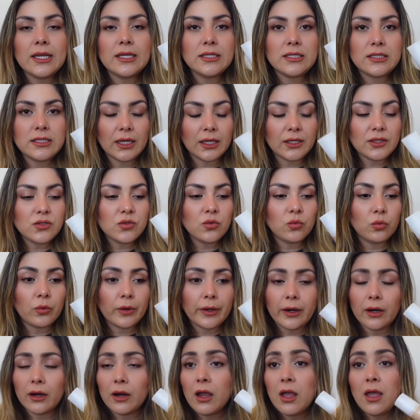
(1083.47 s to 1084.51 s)
It does
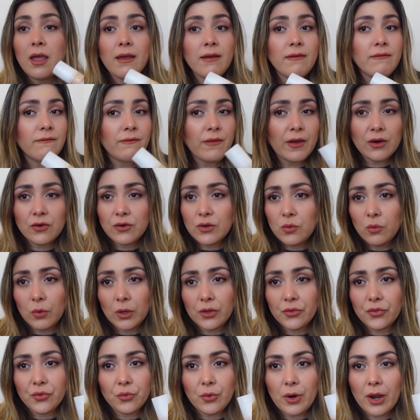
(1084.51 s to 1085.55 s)
wear very
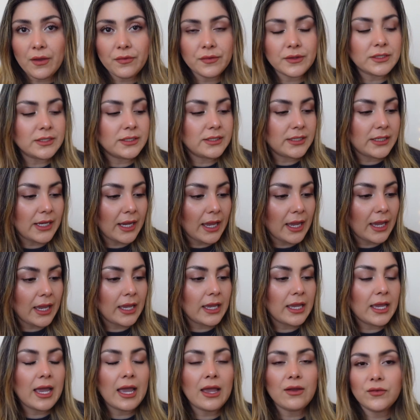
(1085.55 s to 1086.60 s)
well throughout the
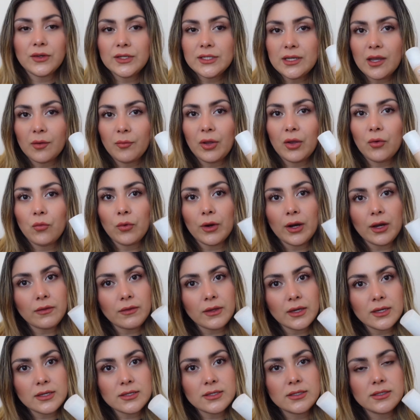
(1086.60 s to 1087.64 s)
day. Every time I wear
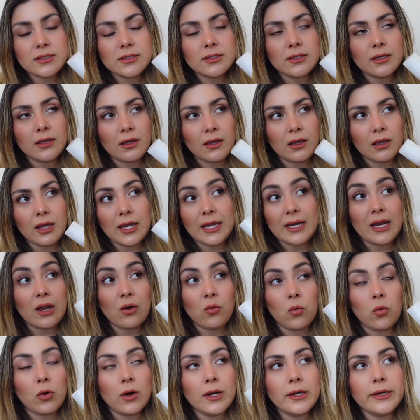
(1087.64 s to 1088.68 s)
this, and I
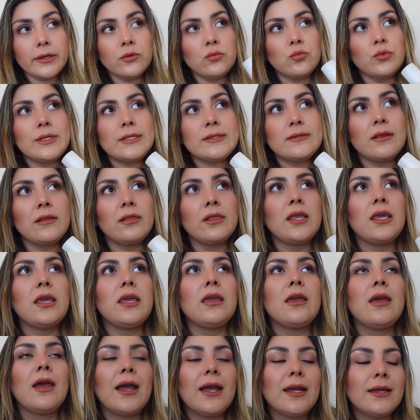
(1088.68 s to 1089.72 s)
wore it
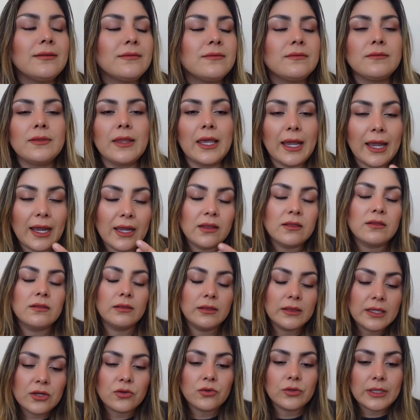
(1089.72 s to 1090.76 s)
recently, I
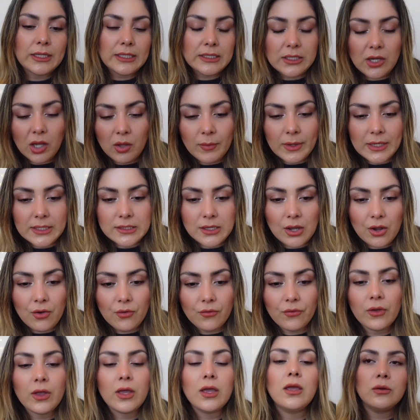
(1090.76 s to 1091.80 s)
literally tell
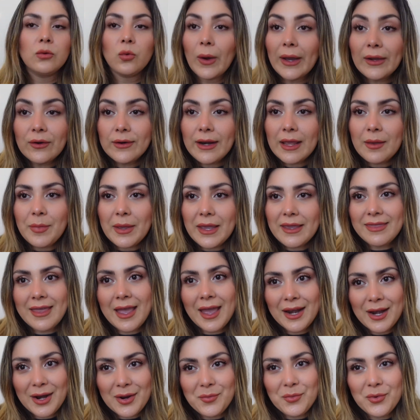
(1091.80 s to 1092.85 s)
myself, why don't I pick
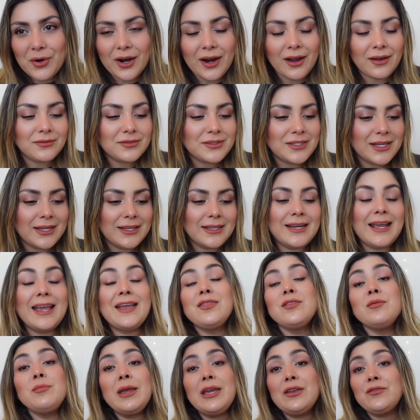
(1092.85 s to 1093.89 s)
that up more often?
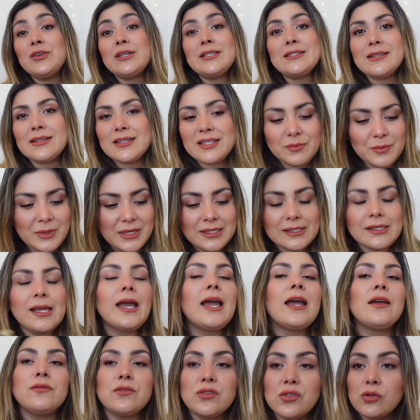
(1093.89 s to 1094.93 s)
And the main reason is because I
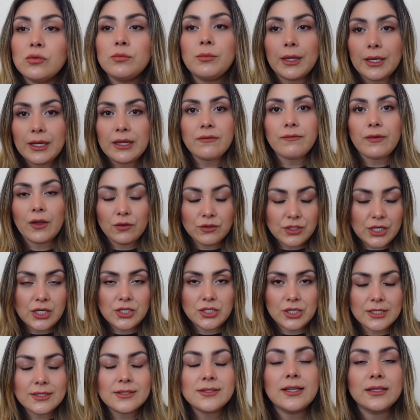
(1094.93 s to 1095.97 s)
have too many
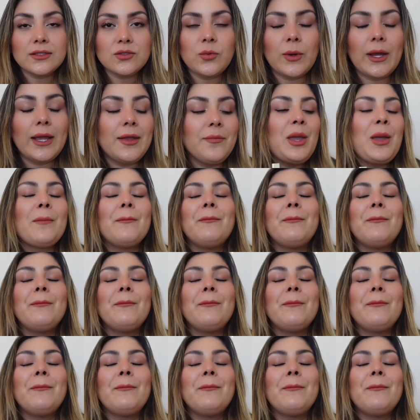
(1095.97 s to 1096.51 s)
foundations, that's why.